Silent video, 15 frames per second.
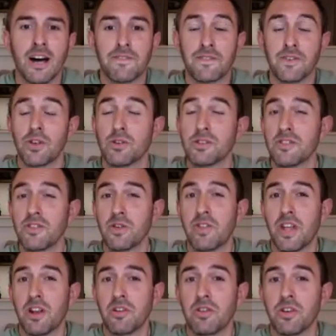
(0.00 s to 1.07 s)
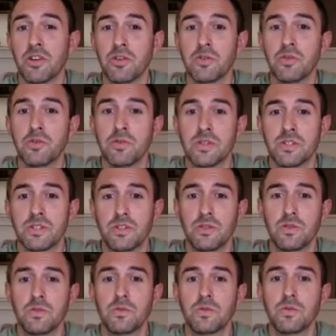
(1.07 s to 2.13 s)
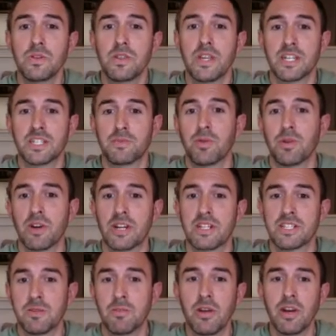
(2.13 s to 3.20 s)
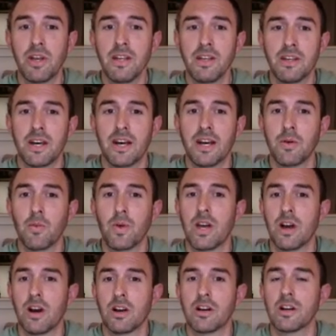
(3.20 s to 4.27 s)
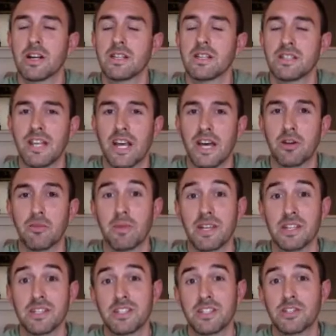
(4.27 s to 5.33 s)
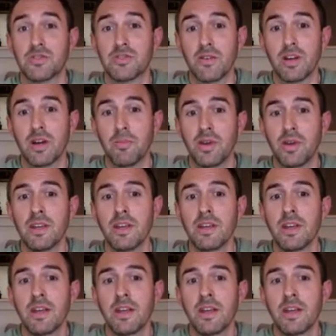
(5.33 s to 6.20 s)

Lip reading: For those of you that are new to the ExplorerX community, we are a Seattle-based travel company,